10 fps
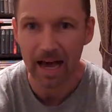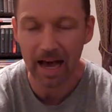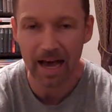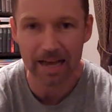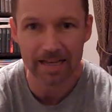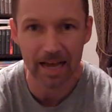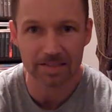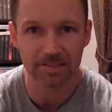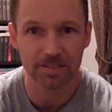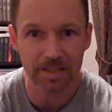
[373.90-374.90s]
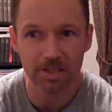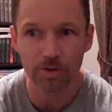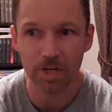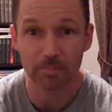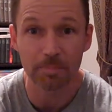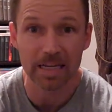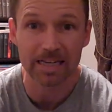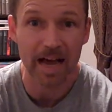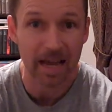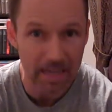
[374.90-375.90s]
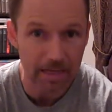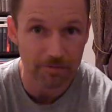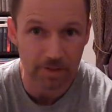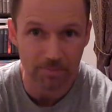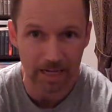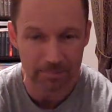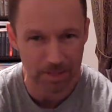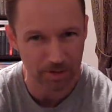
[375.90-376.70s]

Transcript: I still can be naive sometimes.